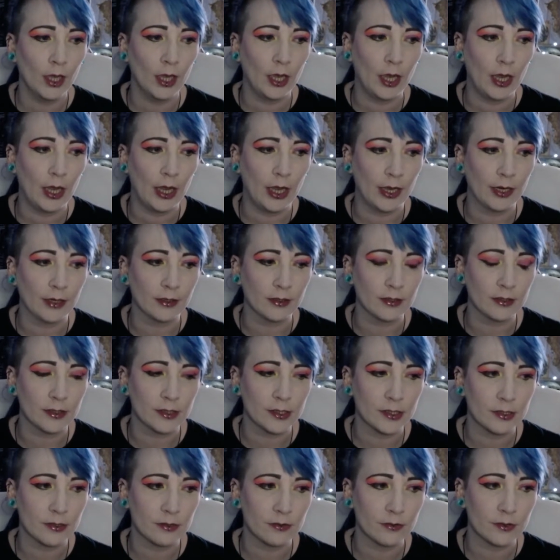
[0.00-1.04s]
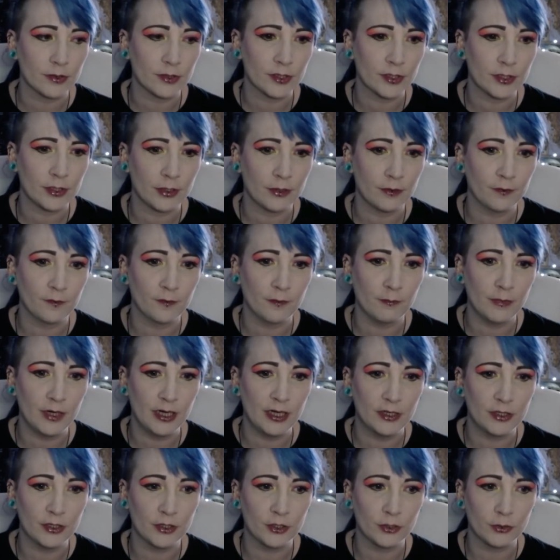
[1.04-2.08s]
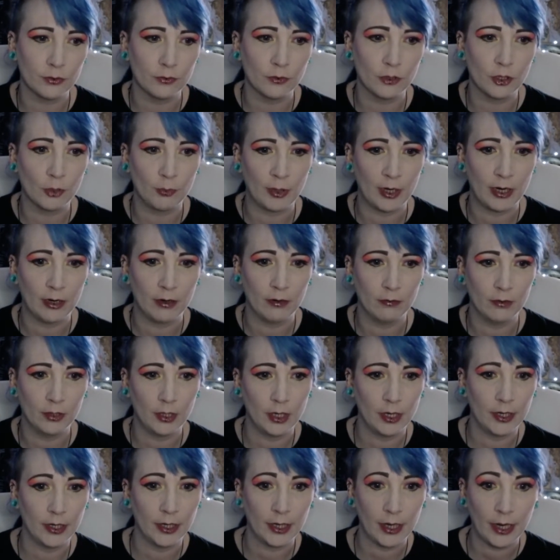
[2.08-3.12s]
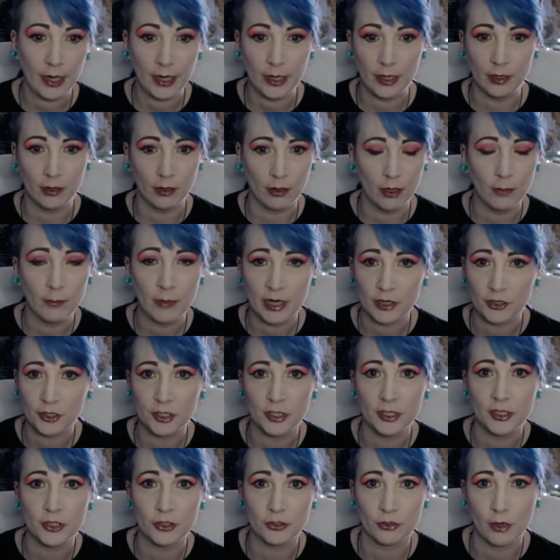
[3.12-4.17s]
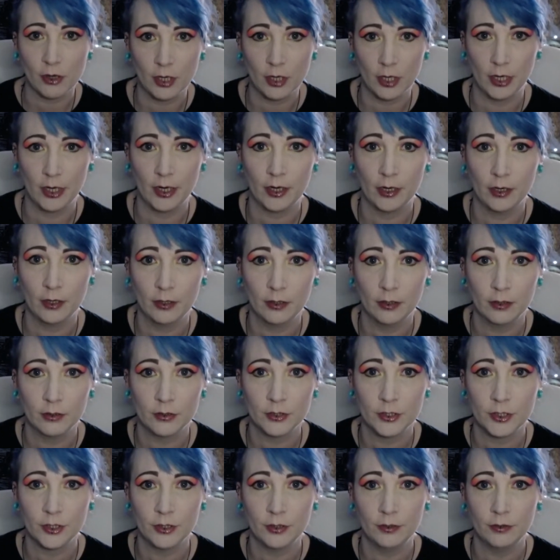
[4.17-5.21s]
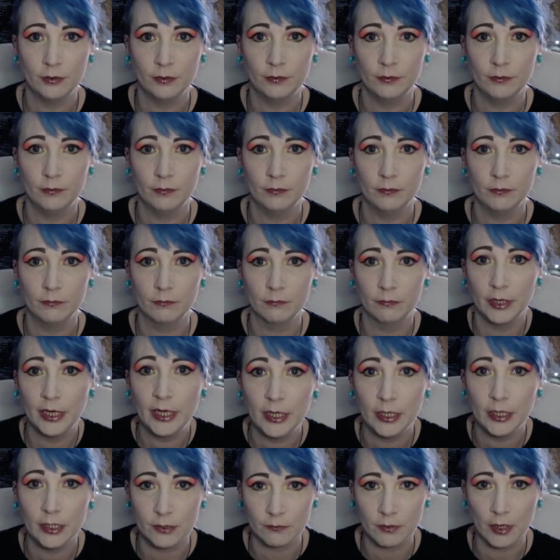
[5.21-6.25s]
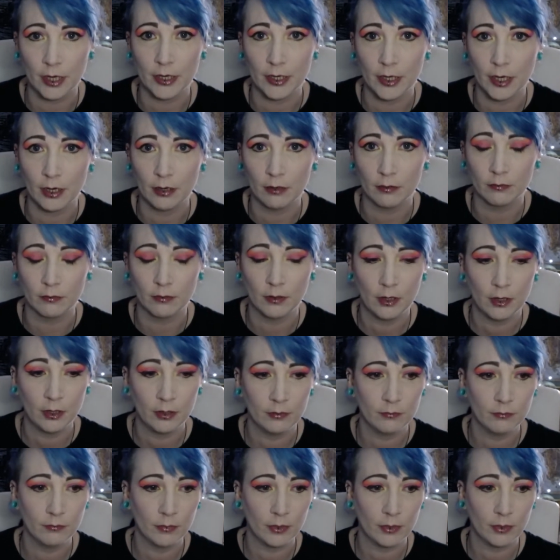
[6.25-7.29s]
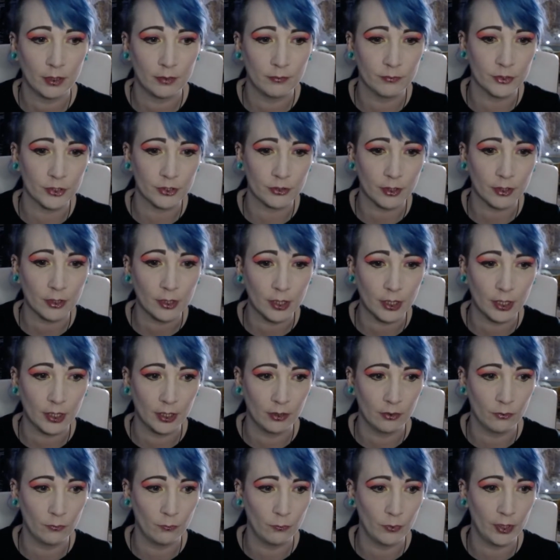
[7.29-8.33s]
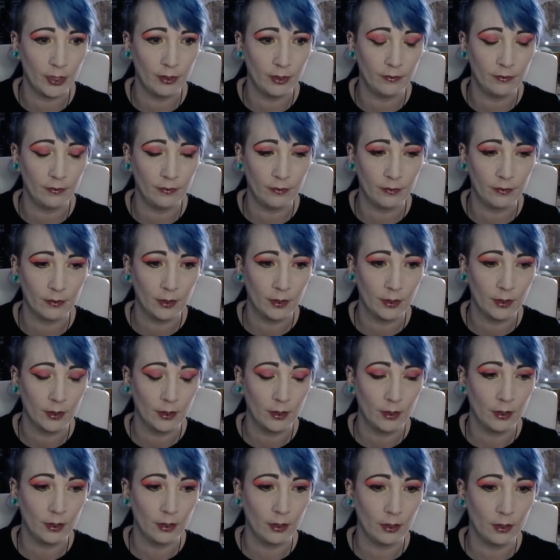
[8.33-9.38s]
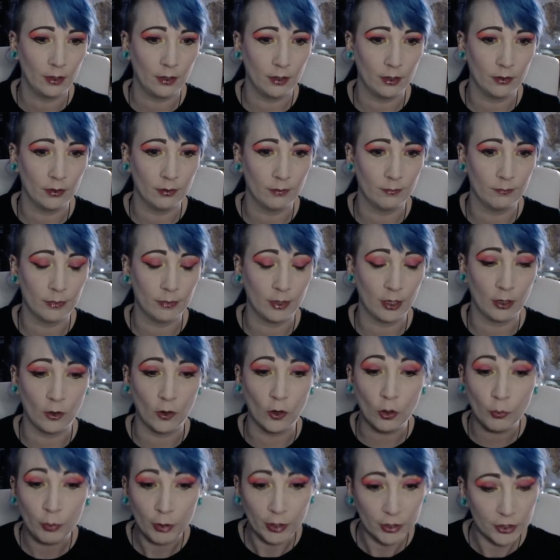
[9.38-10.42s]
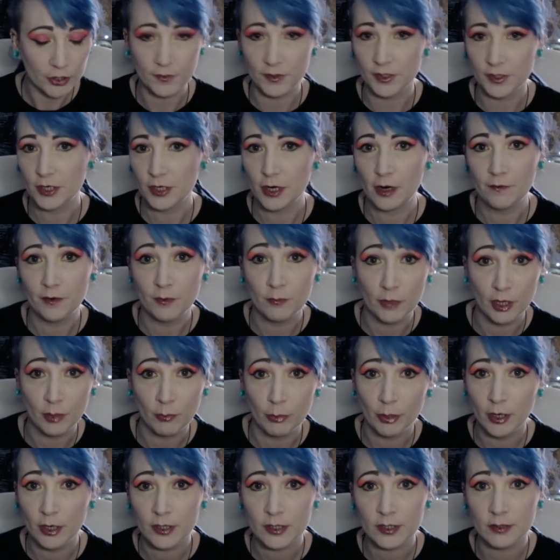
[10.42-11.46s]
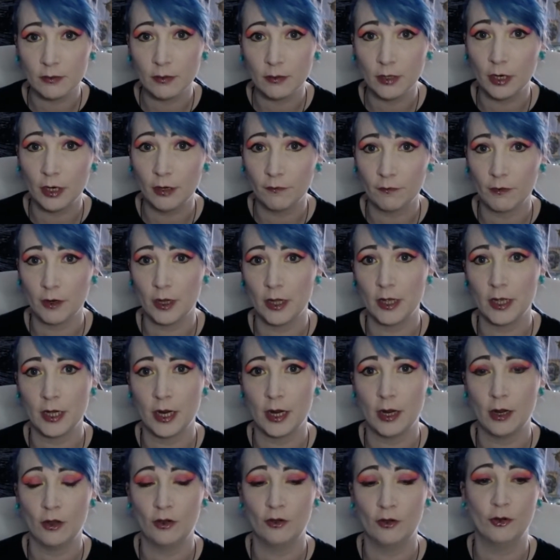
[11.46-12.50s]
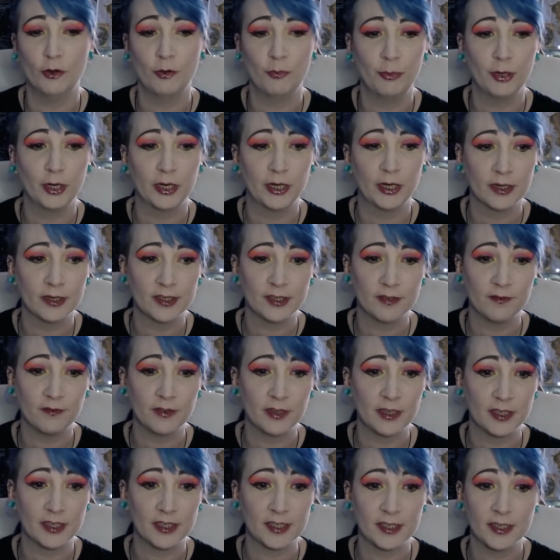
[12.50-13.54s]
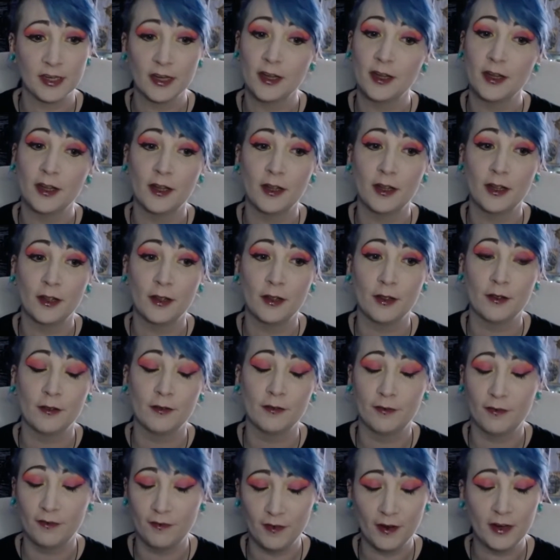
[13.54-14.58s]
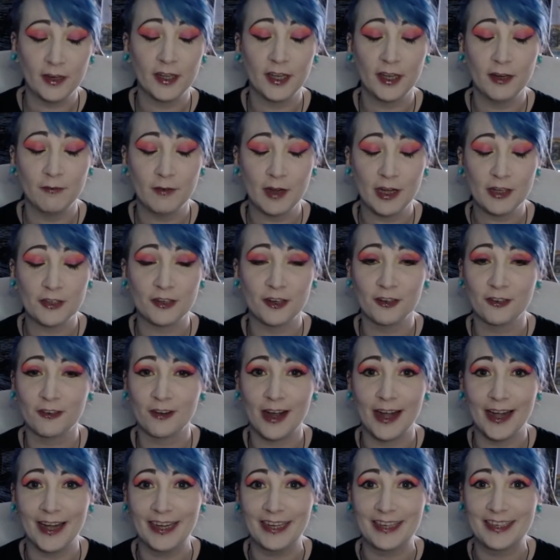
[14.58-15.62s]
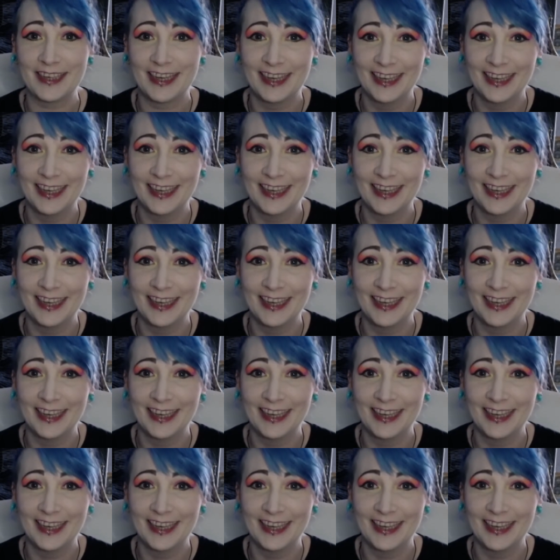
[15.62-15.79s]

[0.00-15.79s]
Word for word: And so for me to talk about, like, hey, I'm actually struggling to read right now. I'm I'm struggling with a, a whole bunch of stuff in my personal life right now because of this fucking retrograde.